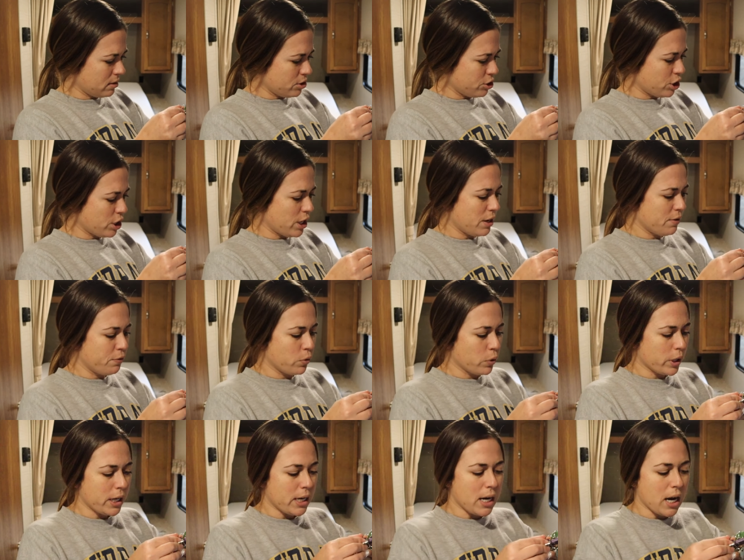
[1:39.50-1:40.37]

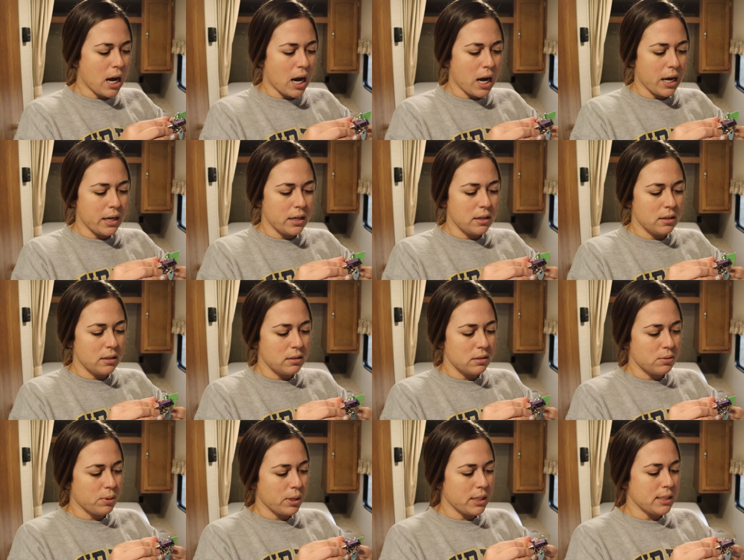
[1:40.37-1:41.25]
G49
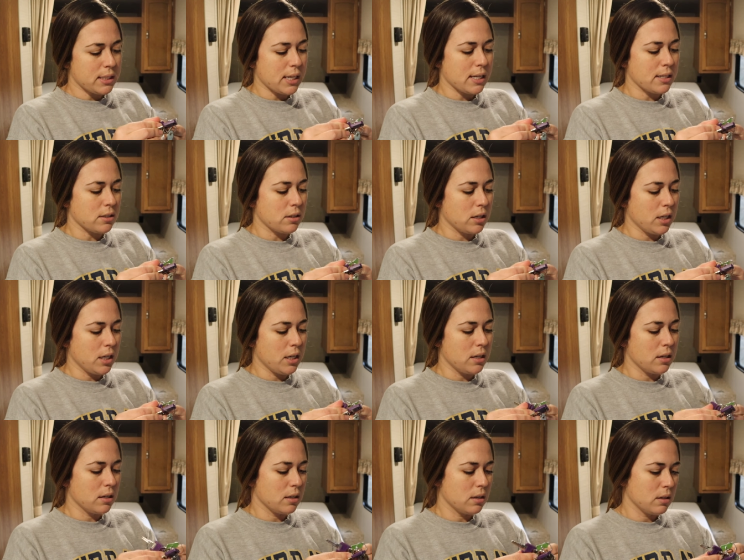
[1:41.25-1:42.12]
is what it says on
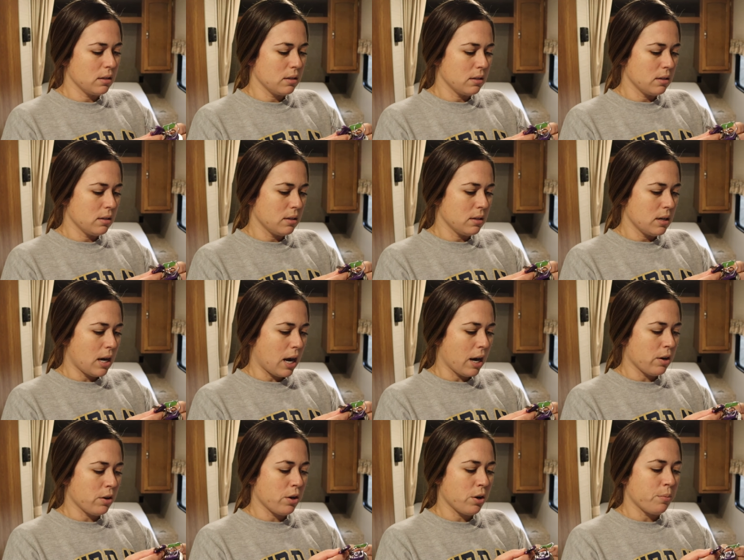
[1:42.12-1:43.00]
it. I
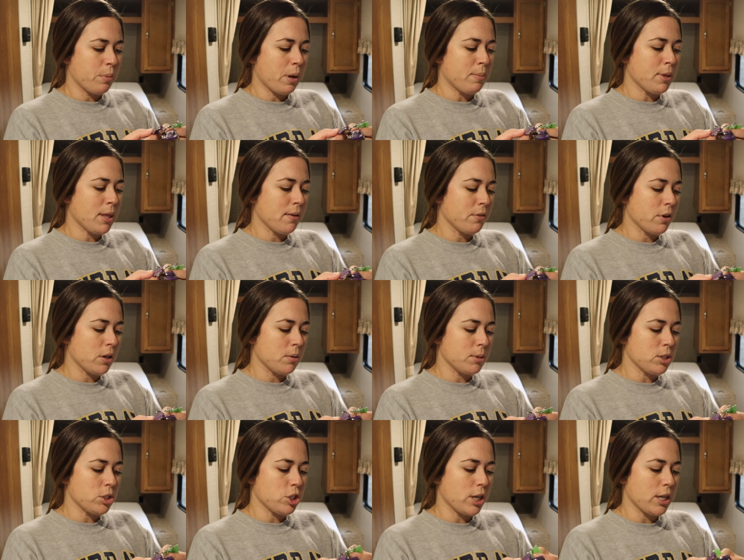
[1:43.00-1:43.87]
don't know, maybe they've already
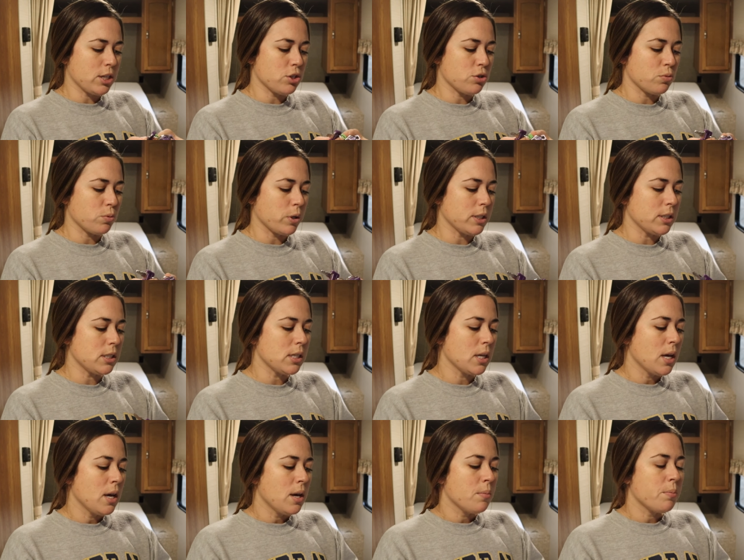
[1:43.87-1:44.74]
been changed once,
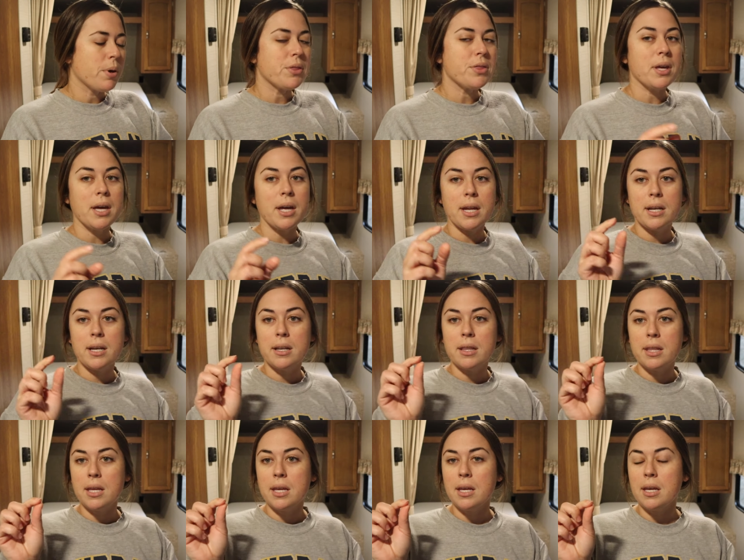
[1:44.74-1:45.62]
but then
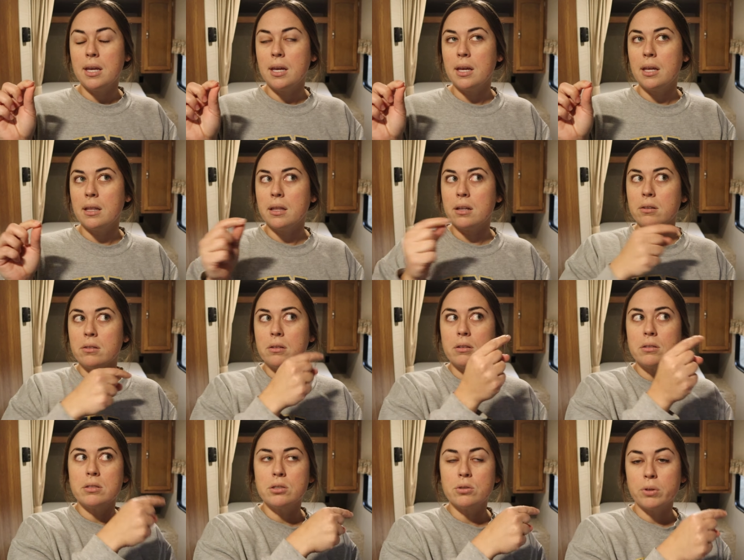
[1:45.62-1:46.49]
the
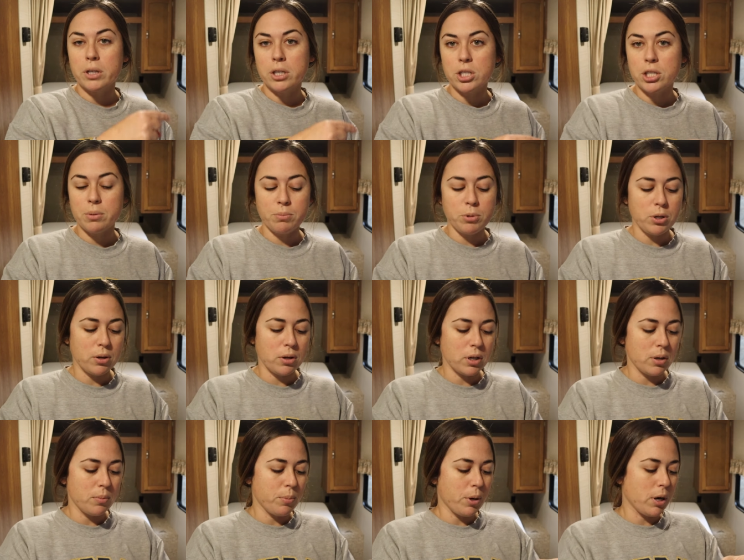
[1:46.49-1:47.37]
little storage comp
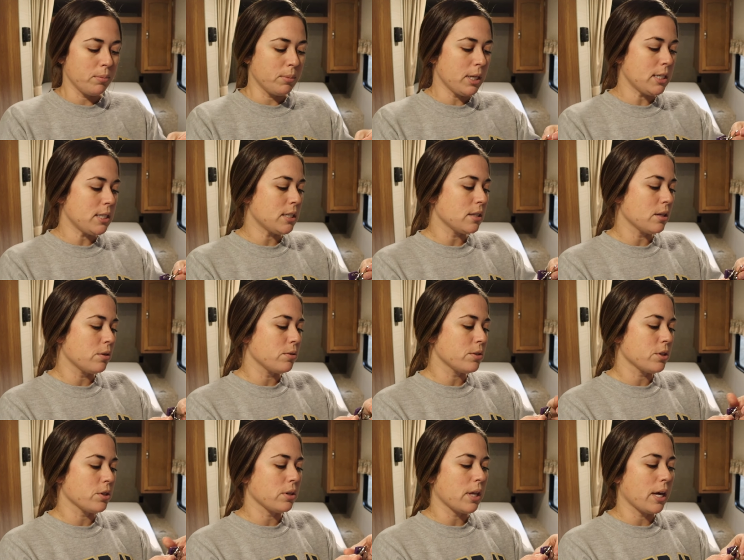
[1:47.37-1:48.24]
compartments,
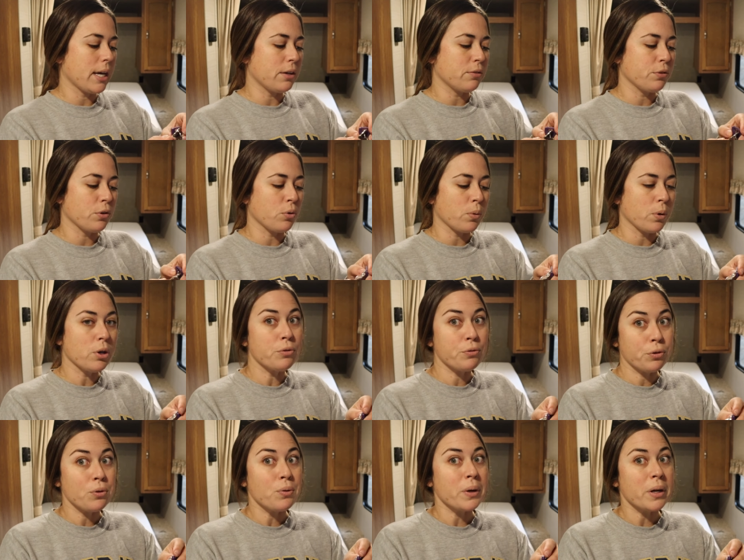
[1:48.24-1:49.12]
those are like for real,
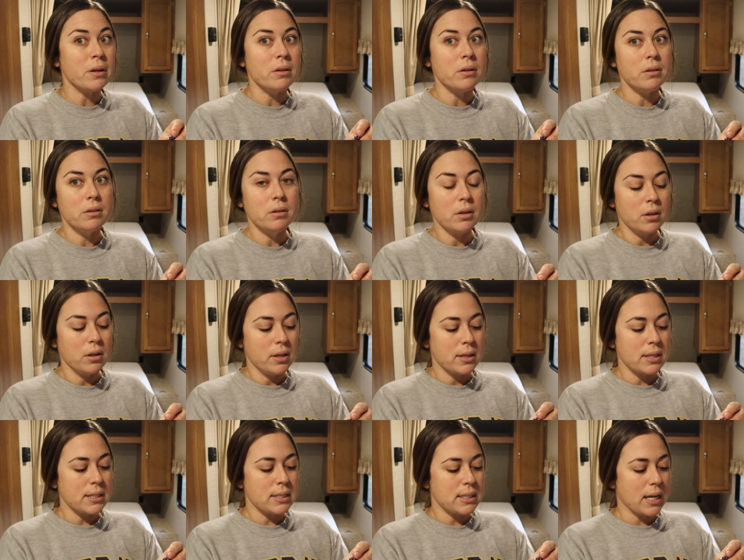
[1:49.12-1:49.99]
for real
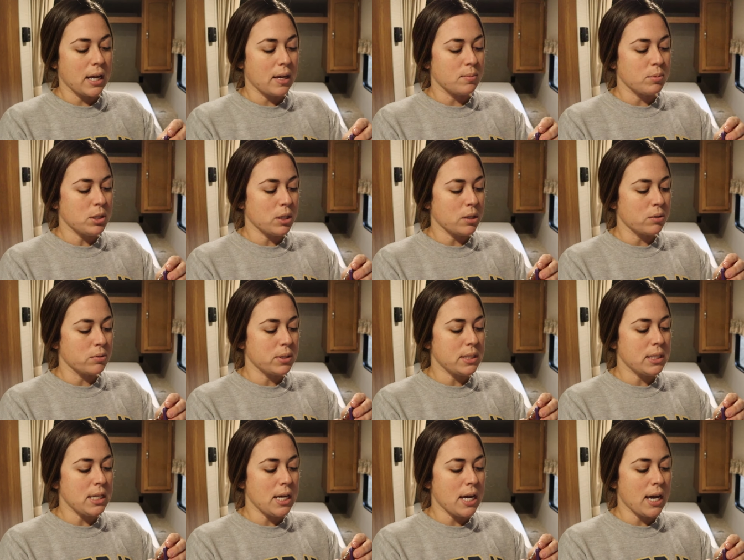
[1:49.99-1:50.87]
the same. So
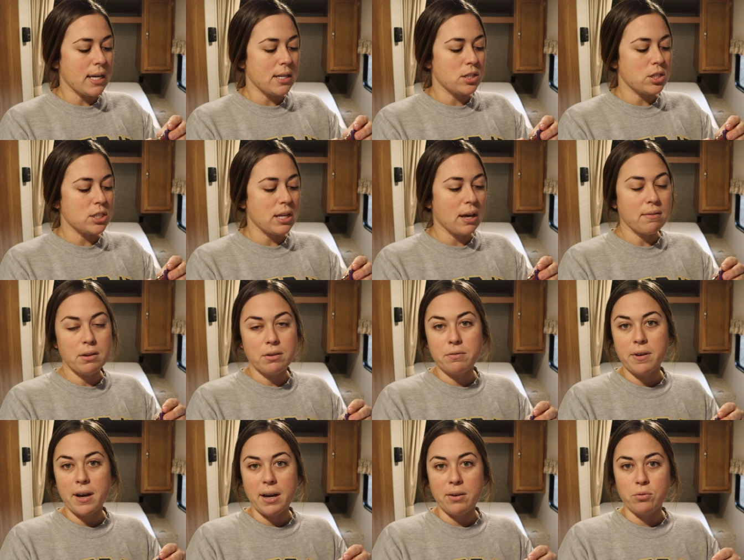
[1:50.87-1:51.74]

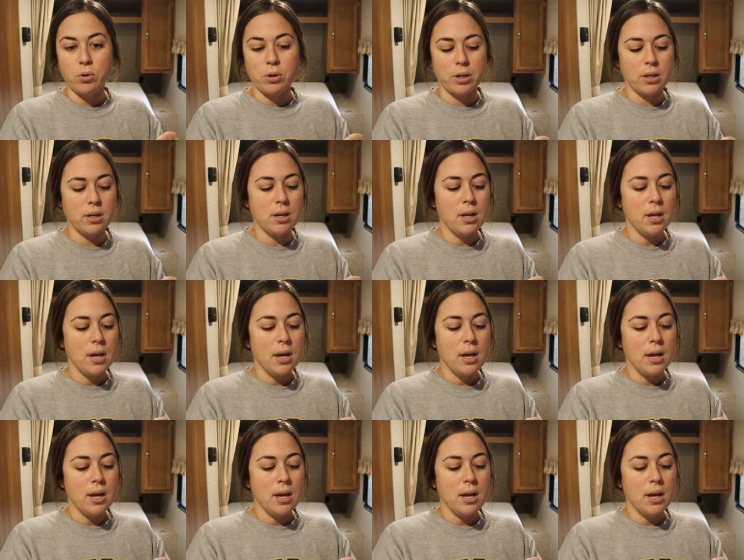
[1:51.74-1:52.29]
CH751,